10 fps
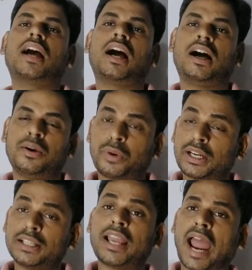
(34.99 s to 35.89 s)

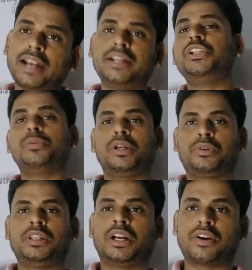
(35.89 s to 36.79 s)
are the
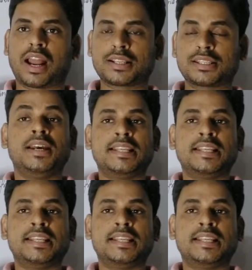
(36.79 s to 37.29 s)
anti-tubercular drugs,